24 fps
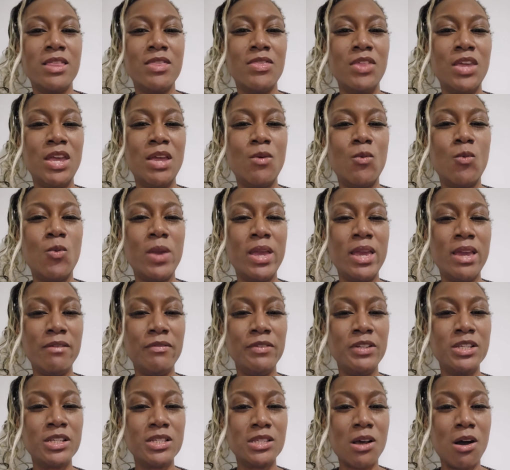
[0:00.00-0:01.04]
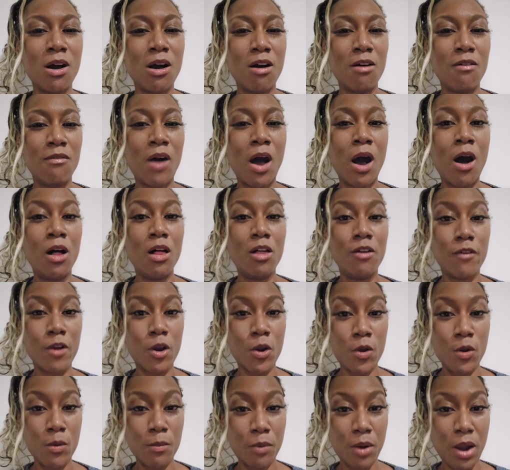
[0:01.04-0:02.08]
that we have to solve all of
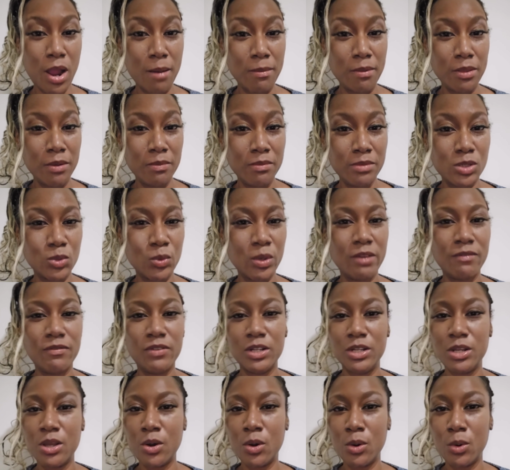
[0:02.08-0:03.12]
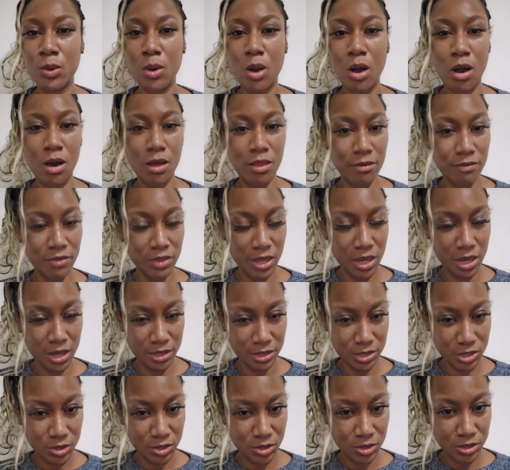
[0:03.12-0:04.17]
our own problems. We have to know all of the
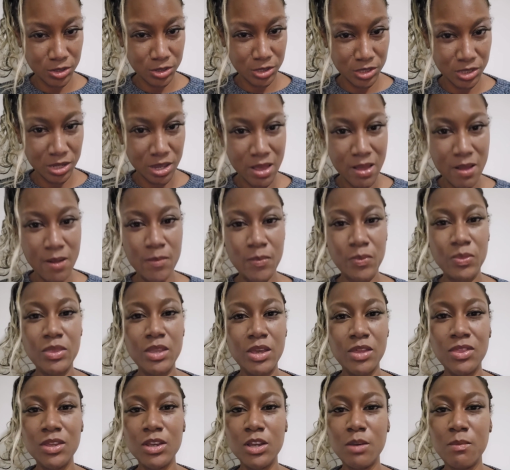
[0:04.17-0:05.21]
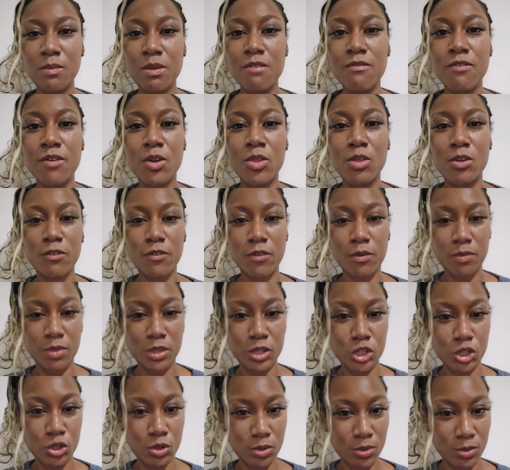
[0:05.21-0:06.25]
answers. Nothing could be further from
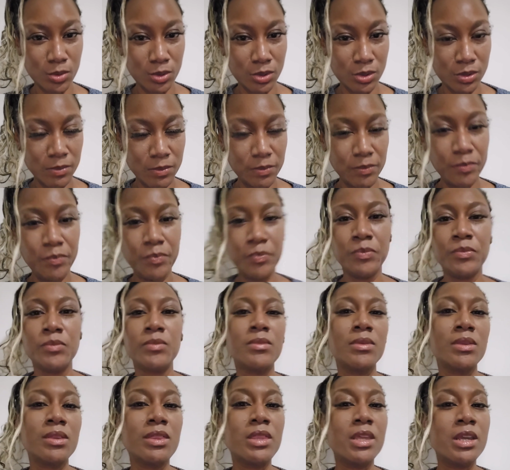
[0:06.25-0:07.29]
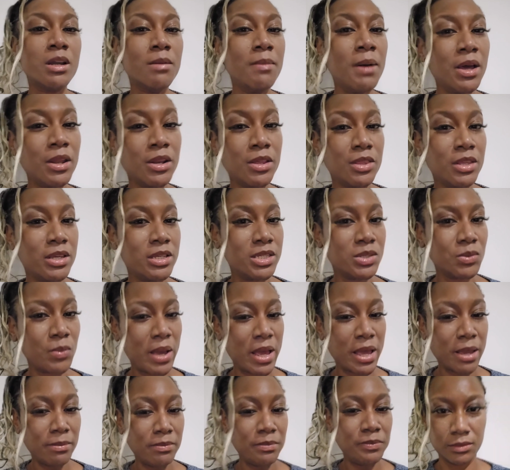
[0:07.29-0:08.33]
the truth. Think about it this
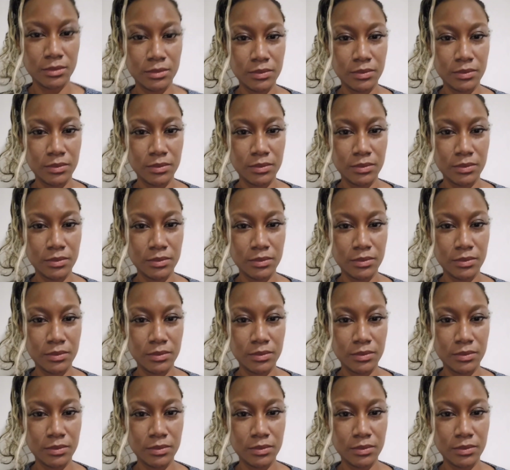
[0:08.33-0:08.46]
way.